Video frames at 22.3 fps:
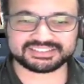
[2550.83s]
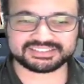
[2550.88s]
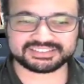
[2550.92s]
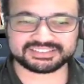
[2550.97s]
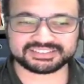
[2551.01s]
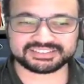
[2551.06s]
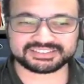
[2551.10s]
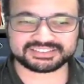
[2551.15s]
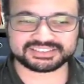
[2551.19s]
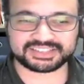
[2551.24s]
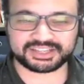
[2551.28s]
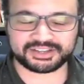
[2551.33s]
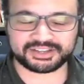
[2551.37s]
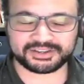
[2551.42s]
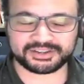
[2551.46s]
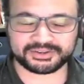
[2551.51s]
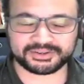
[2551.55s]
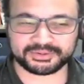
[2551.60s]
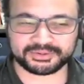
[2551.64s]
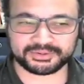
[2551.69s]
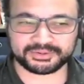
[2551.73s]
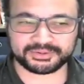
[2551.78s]

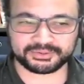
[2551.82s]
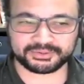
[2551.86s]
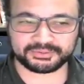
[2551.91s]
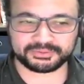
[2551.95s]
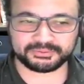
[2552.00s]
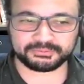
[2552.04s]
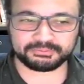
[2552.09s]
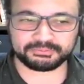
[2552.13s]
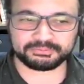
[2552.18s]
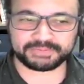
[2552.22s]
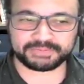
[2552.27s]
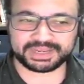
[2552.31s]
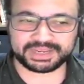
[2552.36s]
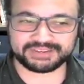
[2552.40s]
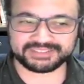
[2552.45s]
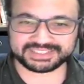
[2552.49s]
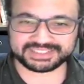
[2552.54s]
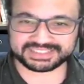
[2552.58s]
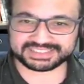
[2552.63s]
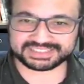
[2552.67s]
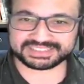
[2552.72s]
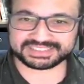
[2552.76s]
So bearing
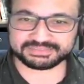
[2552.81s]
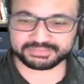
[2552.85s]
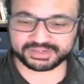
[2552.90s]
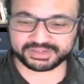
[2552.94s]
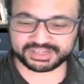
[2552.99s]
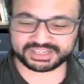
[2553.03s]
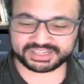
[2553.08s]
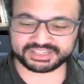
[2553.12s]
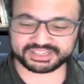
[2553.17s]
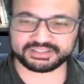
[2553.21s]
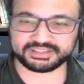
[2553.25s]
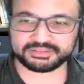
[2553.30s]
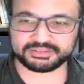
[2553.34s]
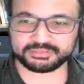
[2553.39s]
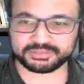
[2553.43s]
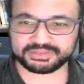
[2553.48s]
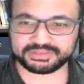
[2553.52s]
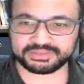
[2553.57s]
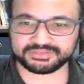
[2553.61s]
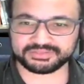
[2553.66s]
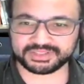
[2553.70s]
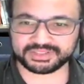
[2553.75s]
this in mind,
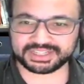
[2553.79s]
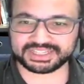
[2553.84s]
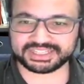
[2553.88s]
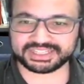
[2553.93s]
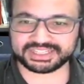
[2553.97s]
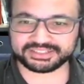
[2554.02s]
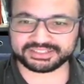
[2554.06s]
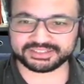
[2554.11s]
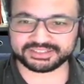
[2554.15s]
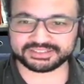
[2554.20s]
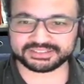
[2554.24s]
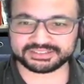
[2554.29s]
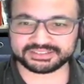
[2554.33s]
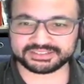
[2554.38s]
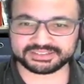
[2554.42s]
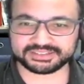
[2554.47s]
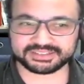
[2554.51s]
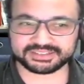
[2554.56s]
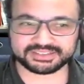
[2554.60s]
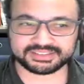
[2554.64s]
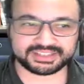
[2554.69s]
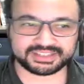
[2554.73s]
we've really got
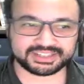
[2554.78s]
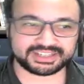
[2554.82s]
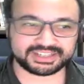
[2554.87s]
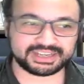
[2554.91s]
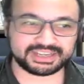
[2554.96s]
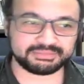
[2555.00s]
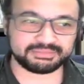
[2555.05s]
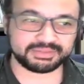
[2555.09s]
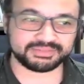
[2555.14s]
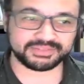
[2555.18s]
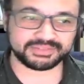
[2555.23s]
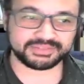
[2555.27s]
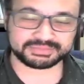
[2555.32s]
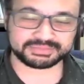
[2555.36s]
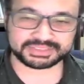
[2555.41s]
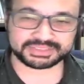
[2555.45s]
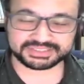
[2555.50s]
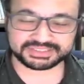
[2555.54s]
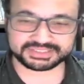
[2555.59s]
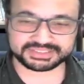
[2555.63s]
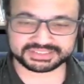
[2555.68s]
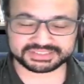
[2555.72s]
a couple of
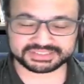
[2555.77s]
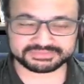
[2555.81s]
options.